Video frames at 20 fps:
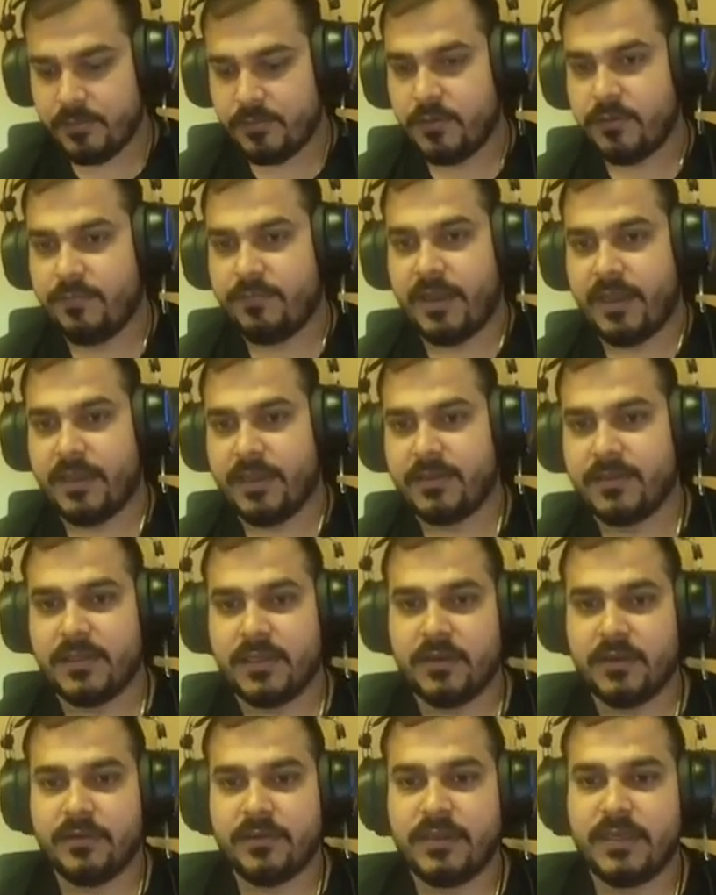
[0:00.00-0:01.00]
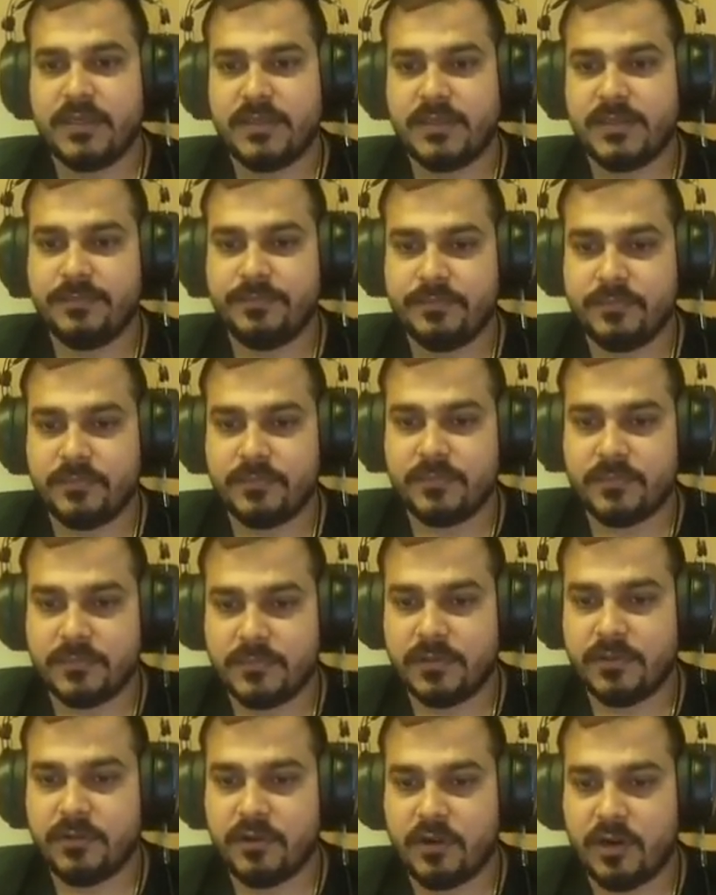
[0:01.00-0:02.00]
So if I execute this,
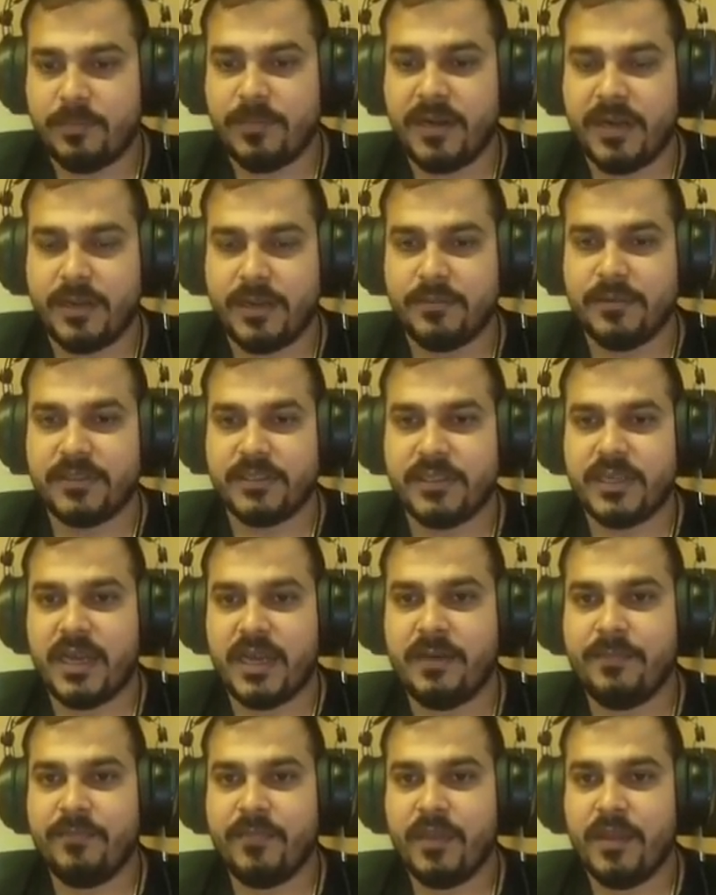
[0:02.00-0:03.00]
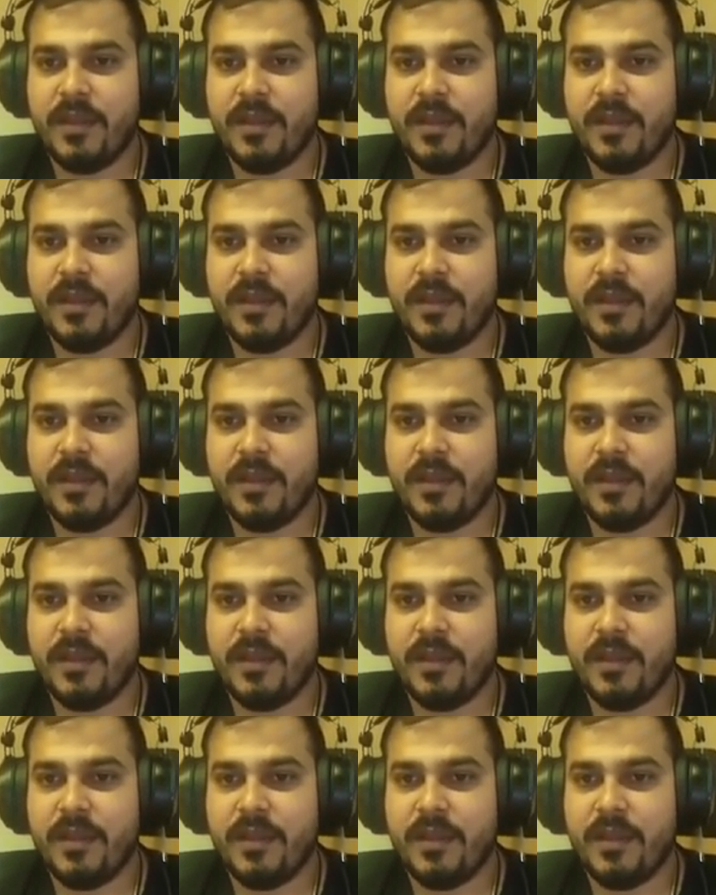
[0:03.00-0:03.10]
drop database done.